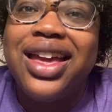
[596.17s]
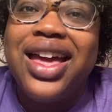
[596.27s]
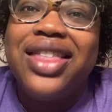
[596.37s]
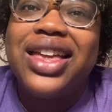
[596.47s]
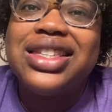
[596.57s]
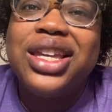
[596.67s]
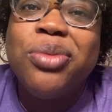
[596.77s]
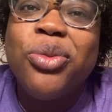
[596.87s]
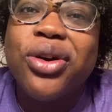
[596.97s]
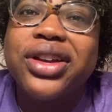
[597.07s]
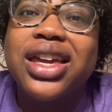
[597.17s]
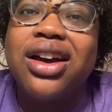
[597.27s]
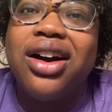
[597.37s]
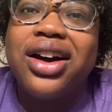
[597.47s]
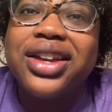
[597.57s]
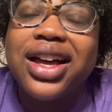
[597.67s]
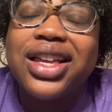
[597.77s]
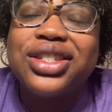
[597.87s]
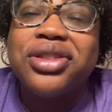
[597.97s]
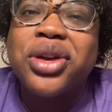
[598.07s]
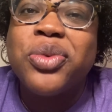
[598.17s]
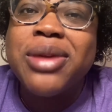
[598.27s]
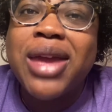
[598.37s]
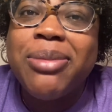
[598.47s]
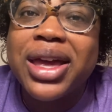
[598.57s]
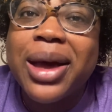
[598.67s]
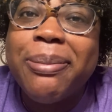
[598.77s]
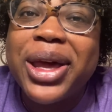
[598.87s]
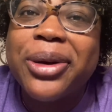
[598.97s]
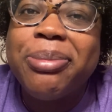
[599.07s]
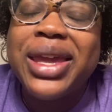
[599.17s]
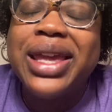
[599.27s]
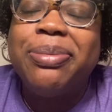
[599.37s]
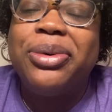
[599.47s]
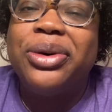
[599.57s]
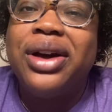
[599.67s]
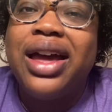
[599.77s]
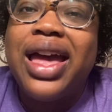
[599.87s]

That's Him working on us so that we may become better people